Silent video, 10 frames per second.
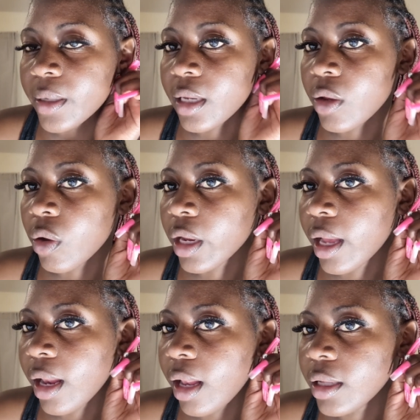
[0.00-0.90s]
Okay, your
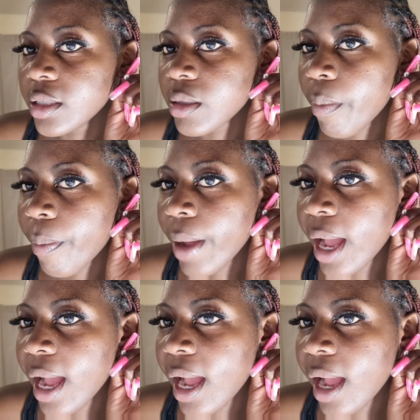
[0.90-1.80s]
girl is
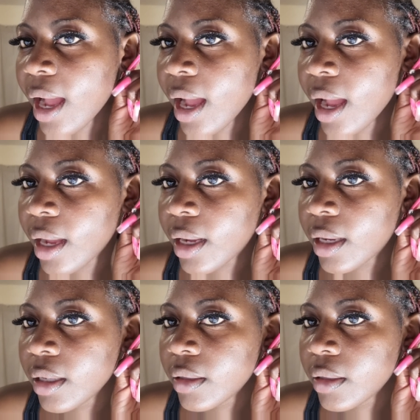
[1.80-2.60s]
back.